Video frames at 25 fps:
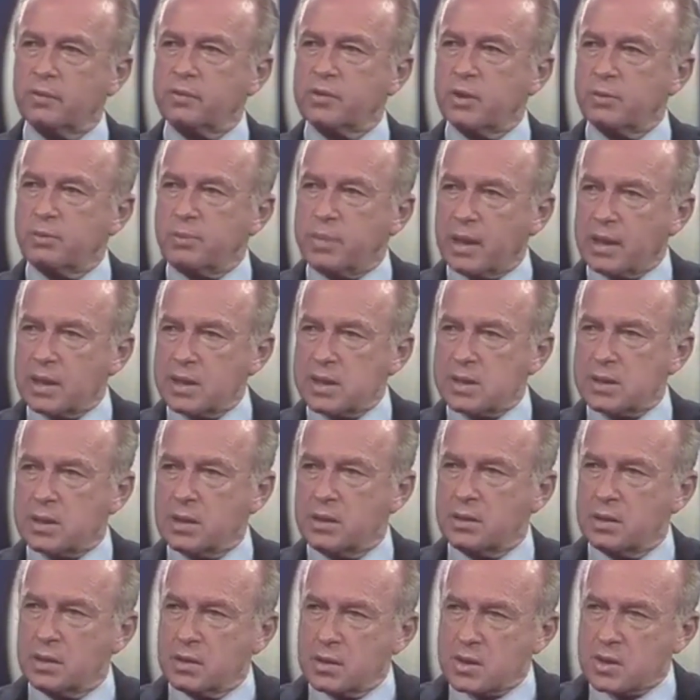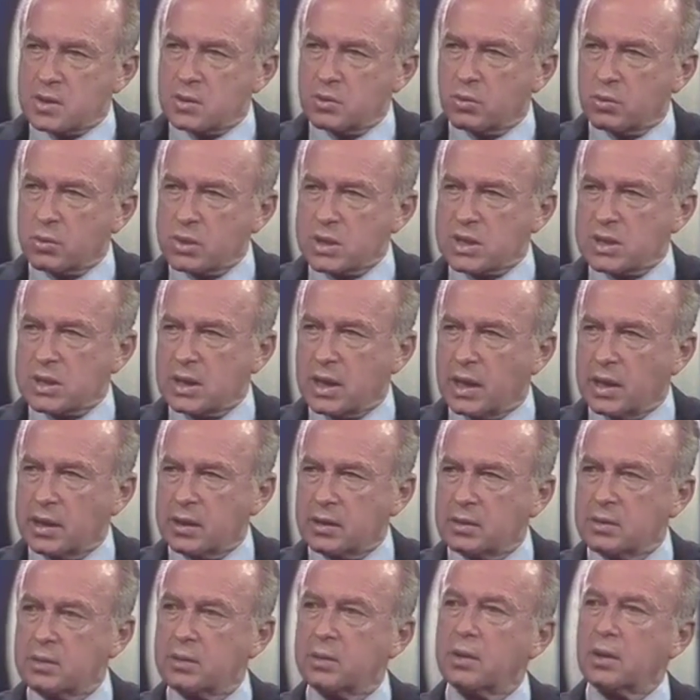Jordan, the
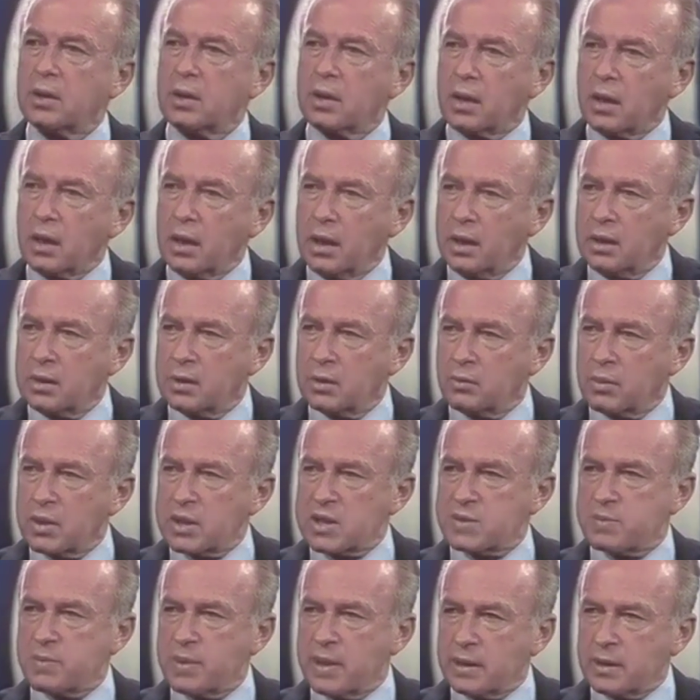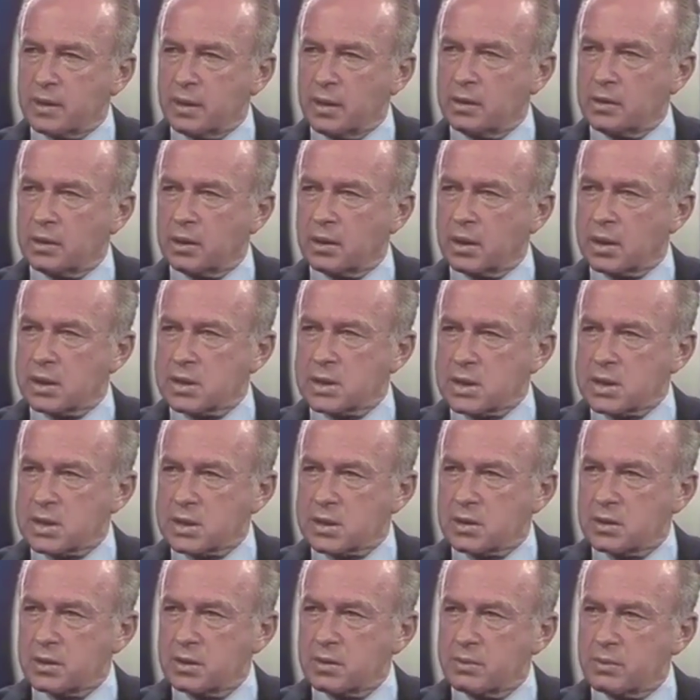leadership of the Palestinians who
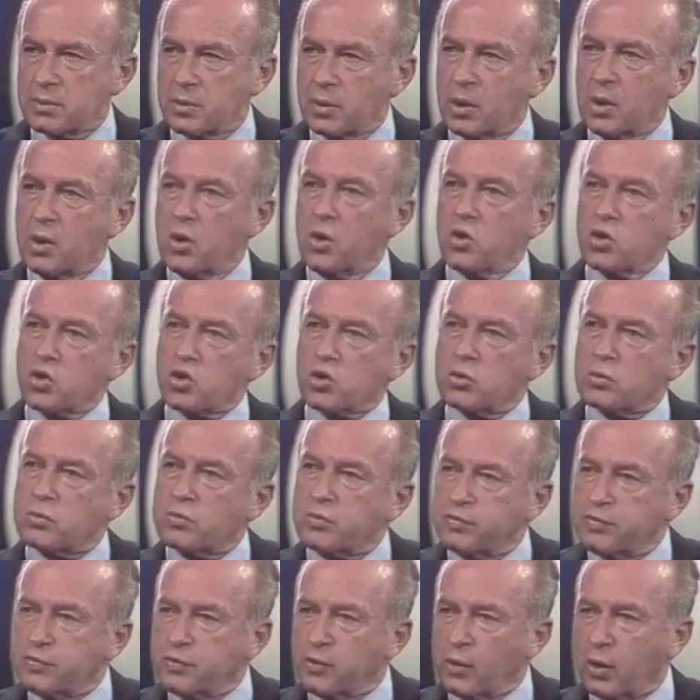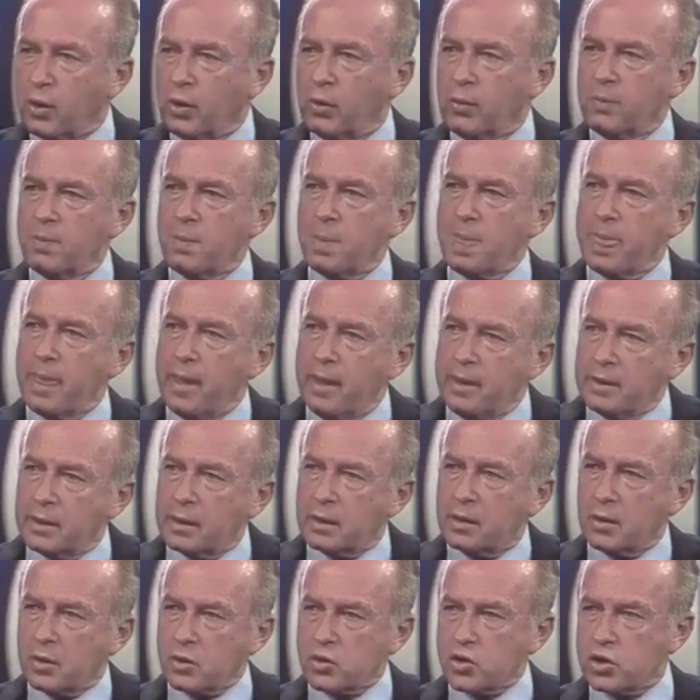reside in the West Bank and the Gaza
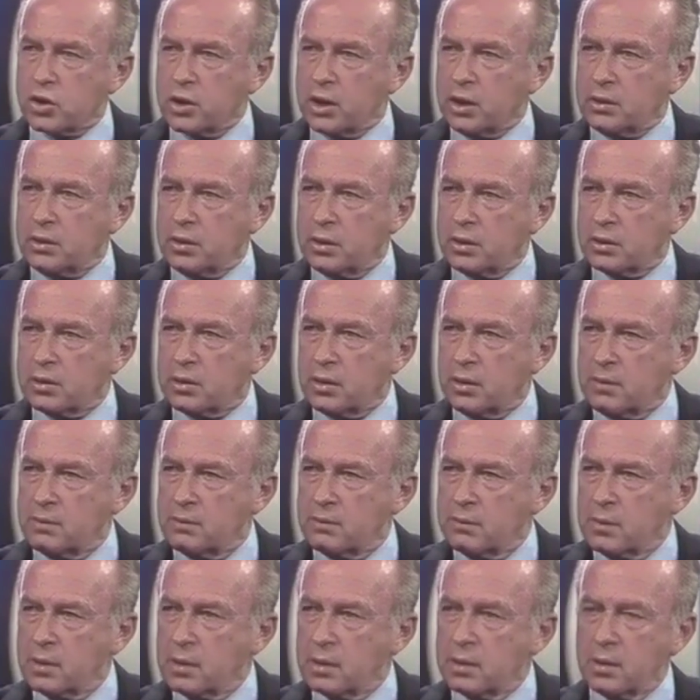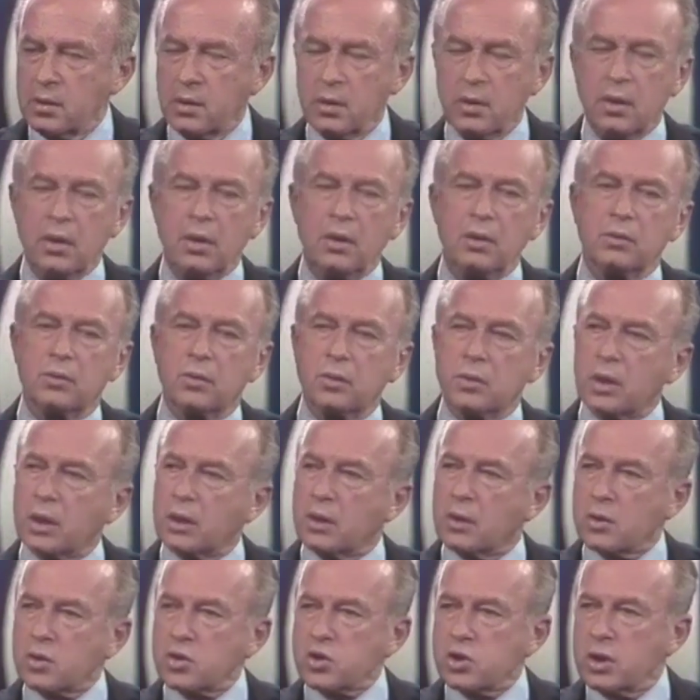Strip, should form a
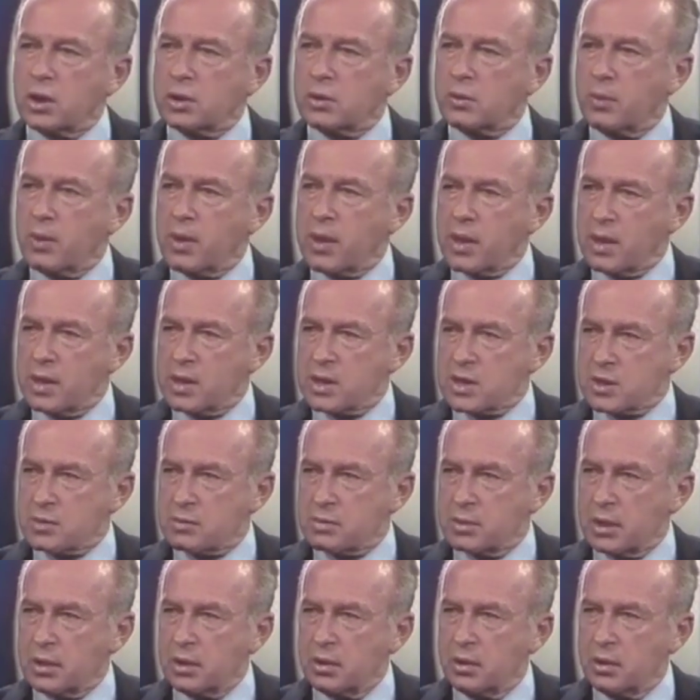negotiating team